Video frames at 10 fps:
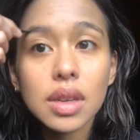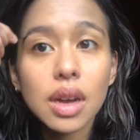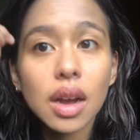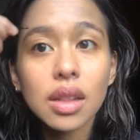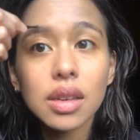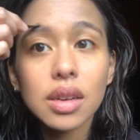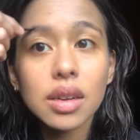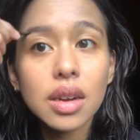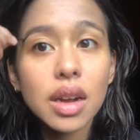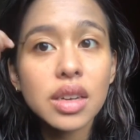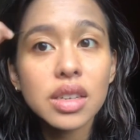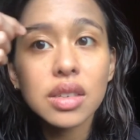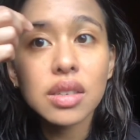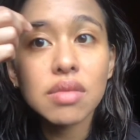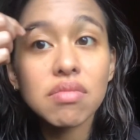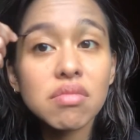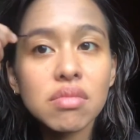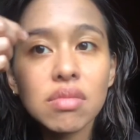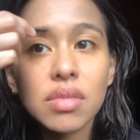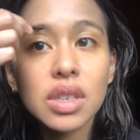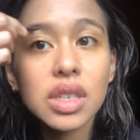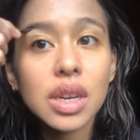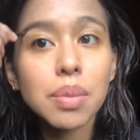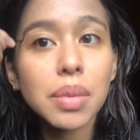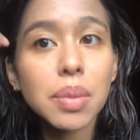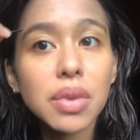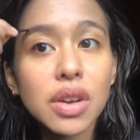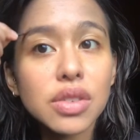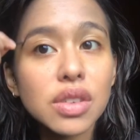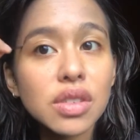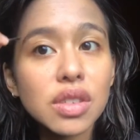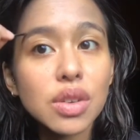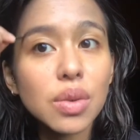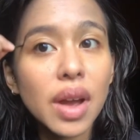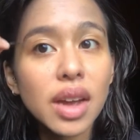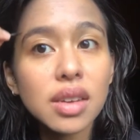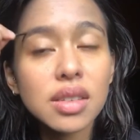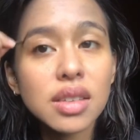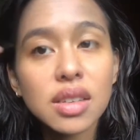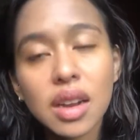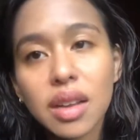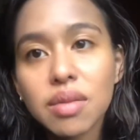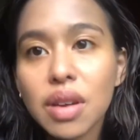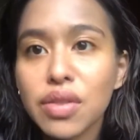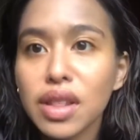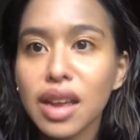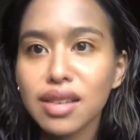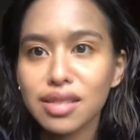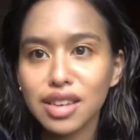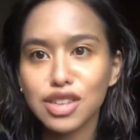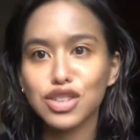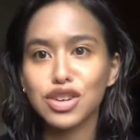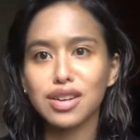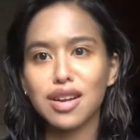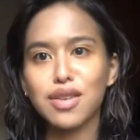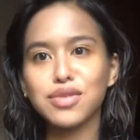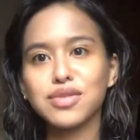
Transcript: color. I just shape my brows using the wax, and I feel like it's good enough.